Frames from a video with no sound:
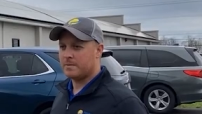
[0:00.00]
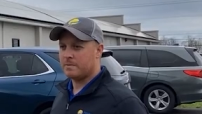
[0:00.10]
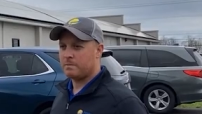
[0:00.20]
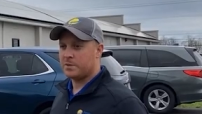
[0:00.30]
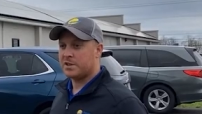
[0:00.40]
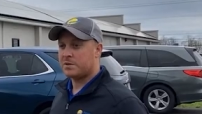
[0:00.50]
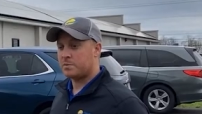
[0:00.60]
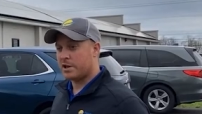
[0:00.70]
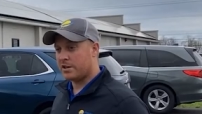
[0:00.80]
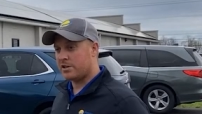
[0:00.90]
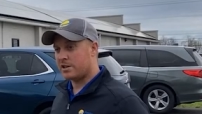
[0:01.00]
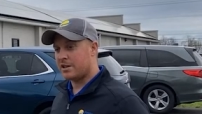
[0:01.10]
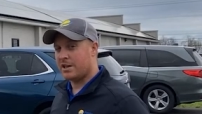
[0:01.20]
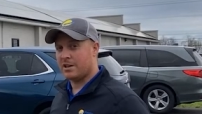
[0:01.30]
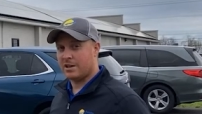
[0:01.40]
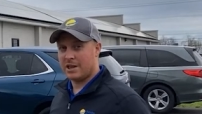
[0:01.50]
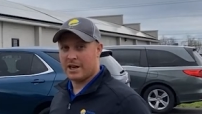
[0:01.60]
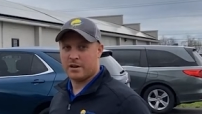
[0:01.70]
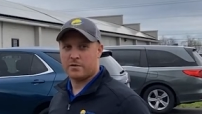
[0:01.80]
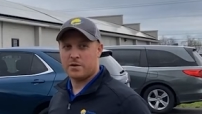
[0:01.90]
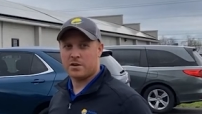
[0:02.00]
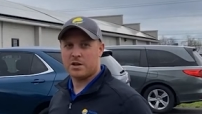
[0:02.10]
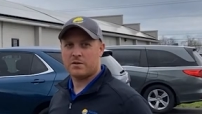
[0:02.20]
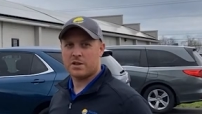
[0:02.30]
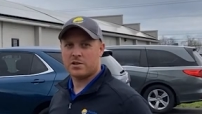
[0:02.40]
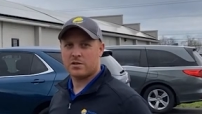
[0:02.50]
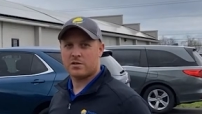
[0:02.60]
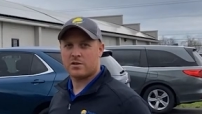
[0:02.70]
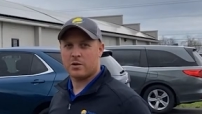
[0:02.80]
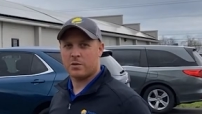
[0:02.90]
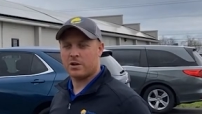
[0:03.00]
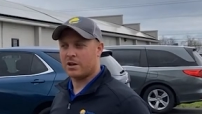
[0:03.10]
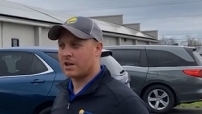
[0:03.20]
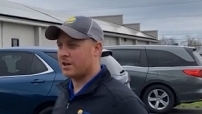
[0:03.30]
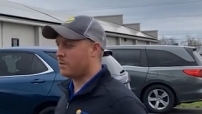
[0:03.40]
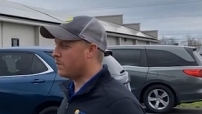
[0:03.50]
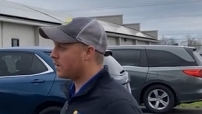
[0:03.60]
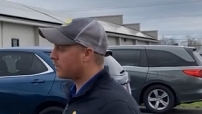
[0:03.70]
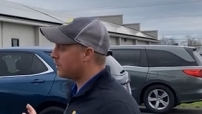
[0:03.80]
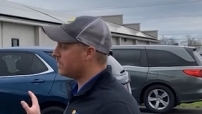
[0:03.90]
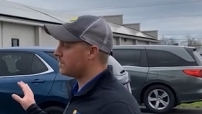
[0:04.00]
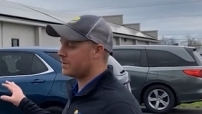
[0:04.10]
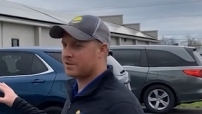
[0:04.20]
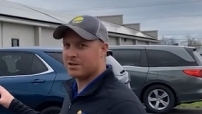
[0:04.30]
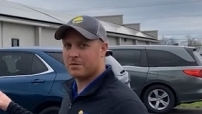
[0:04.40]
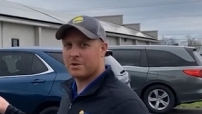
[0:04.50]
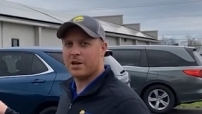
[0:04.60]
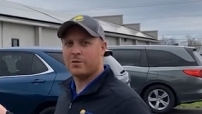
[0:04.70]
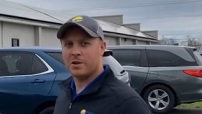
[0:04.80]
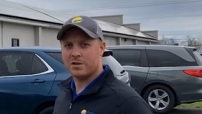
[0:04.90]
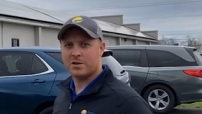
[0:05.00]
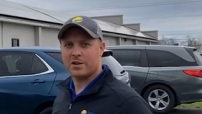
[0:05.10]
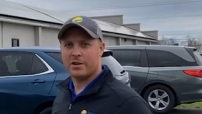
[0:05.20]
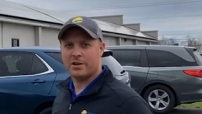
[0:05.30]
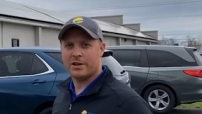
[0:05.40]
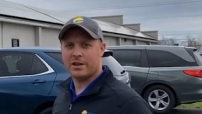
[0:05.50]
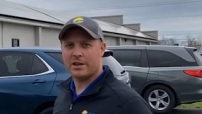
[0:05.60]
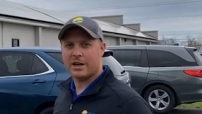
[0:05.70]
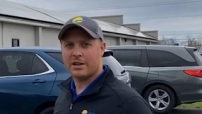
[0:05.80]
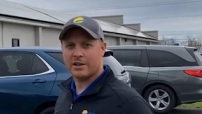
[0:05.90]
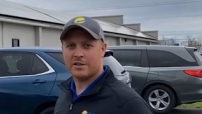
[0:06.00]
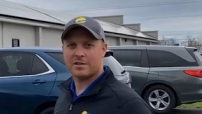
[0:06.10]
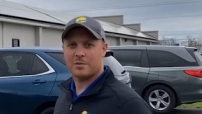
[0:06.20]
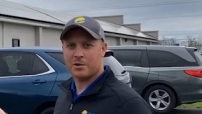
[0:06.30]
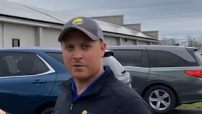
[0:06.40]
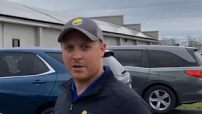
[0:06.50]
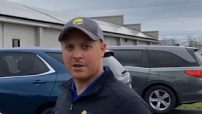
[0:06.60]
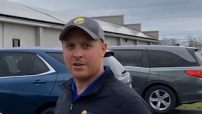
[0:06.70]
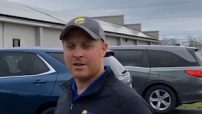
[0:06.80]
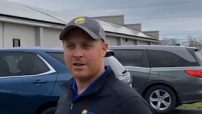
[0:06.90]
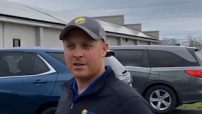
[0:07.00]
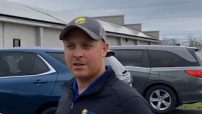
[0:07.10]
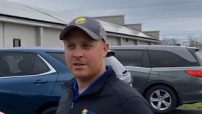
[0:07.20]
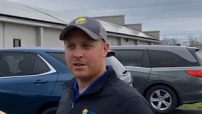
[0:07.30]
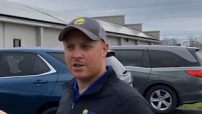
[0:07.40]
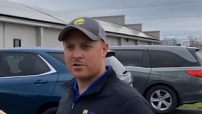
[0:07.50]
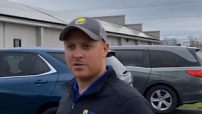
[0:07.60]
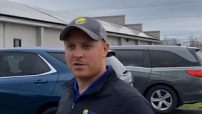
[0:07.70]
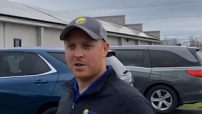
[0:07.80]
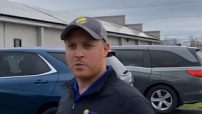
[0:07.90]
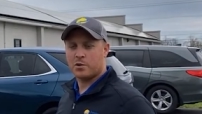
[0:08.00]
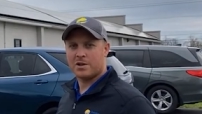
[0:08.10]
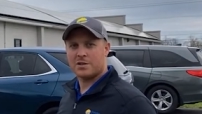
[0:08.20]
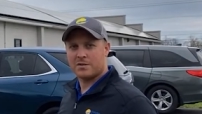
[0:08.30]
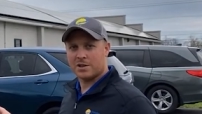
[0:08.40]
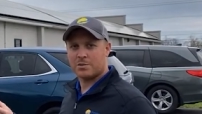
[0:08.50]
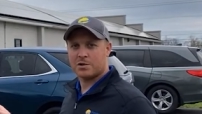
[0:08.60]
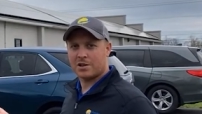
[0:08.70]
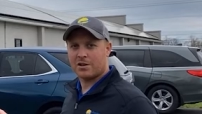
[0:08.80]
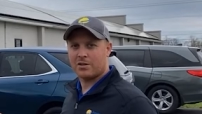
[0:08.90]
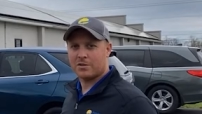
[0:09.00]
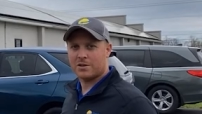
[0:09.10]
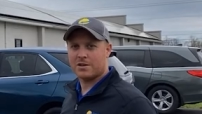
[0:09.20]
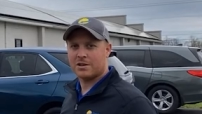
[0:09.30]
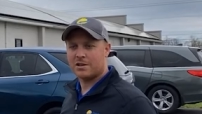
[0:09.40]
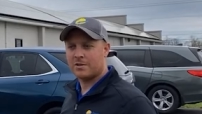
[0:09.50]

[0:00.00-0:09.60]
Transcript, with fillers: This project had a lot of unique features, so we're going to kind of walk through the system, how we installed it, and highlight some of the interesting points of this particular facility.